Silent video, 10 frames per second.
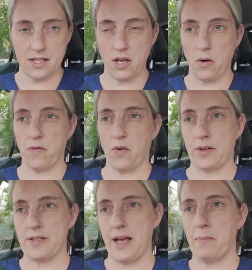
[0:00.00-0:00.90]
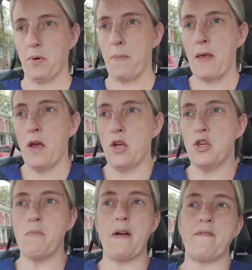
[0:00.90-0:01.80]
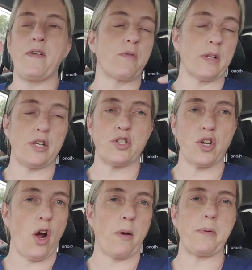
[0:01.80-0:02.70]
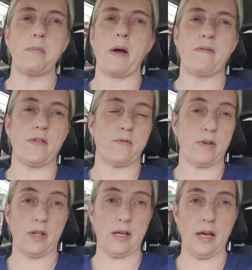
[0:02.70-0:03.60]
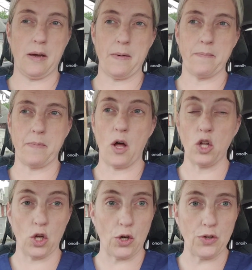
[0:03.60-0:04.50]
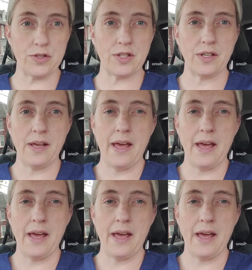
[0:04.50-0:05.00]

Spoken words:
So for example, you might feel really sharp. You might feel really alert.